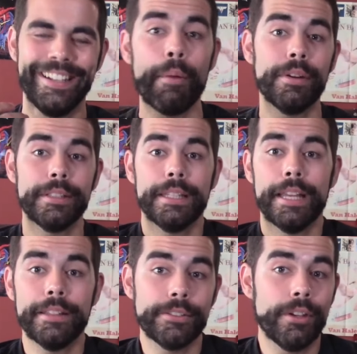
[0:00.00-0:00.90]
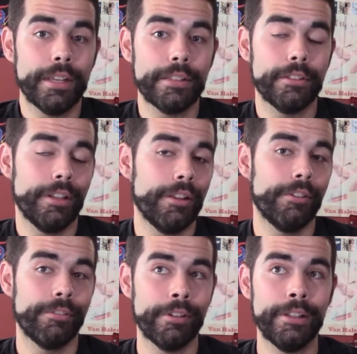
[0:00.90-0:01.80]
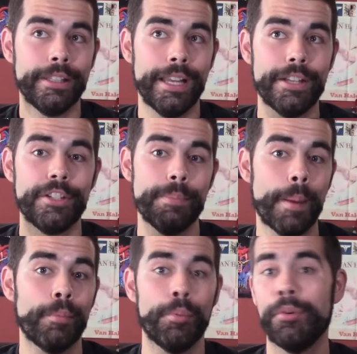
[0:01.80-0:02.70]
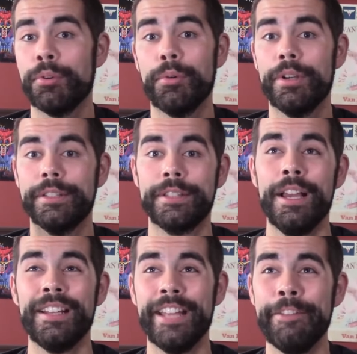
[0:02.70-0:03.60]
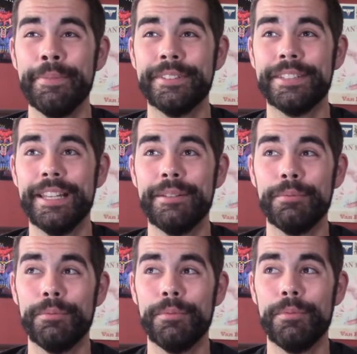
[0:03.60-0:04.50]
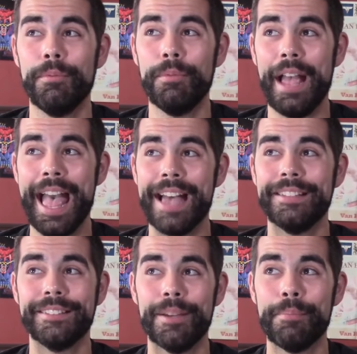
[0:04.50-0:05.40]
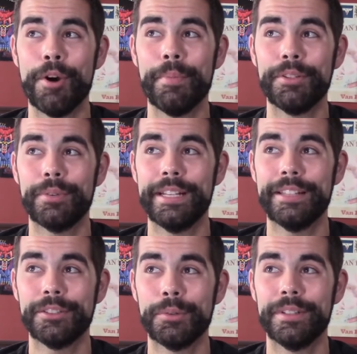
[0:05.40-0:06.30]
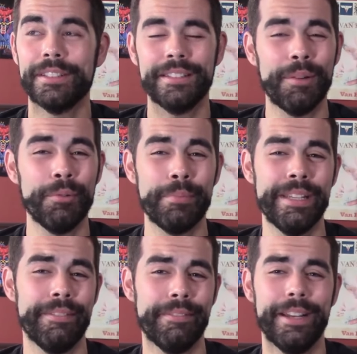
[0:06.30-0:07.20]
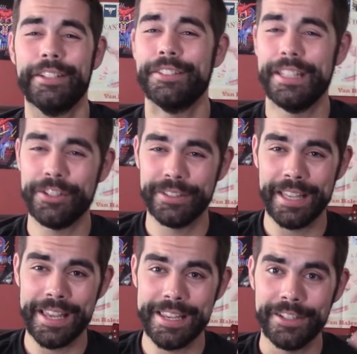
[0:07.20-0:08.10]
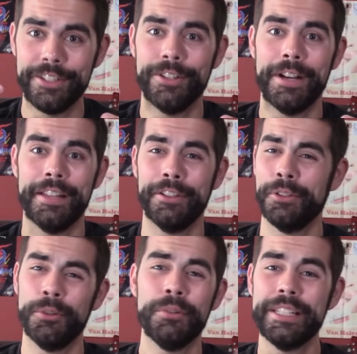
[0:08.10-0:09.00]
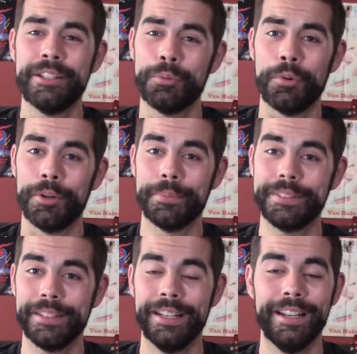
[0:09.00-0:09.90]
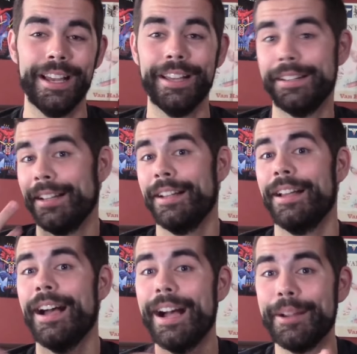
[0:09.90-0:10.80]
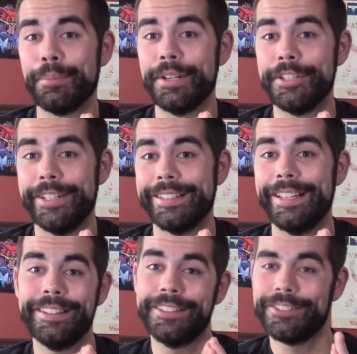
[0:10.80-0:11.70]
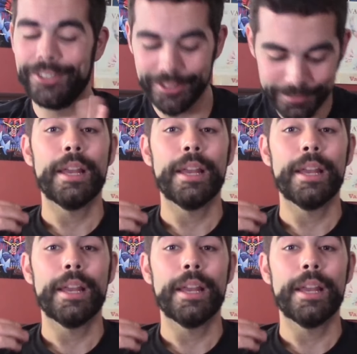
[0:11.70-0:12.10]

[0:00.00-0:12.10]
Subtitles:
And once again, the song has another really catchy, memorable chorus. Dave Mustaine has some moments where he has choruses that would be infectious. They just get into your head, they're little earworms, and I appreciate that in this song.